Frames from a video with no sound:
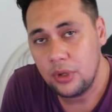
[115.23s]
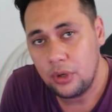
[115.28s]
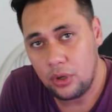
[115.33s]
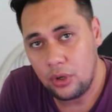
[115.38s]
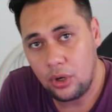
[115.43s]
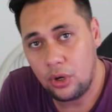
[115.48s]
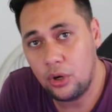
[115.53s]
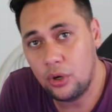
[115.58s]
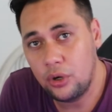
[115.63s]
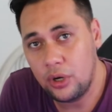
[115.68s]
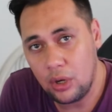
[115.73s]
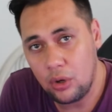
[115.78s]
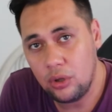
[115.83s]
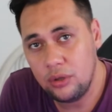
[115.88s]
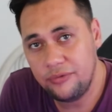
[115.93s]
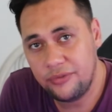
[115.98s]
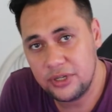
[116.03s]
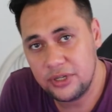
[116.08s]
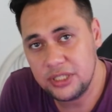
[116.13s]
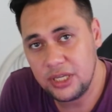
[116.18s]
or a
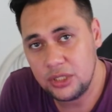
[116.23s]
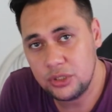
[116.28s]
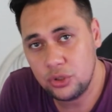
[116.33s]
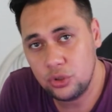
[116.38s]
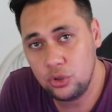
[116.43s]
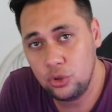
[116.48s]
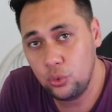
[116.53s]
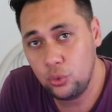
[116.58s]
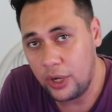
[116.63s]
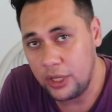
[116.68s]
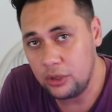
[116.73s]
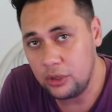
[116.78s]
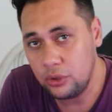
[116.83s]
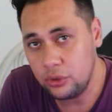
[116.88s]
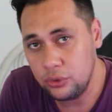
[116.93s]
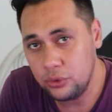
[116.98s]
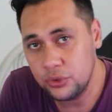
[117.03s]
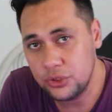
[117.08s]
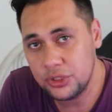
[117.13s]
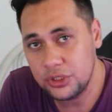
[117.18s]
conversation you want to
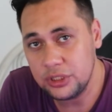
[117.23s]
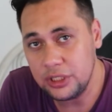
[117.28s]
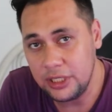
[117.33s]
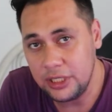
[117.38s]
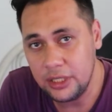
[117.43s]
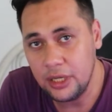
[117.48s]
use in a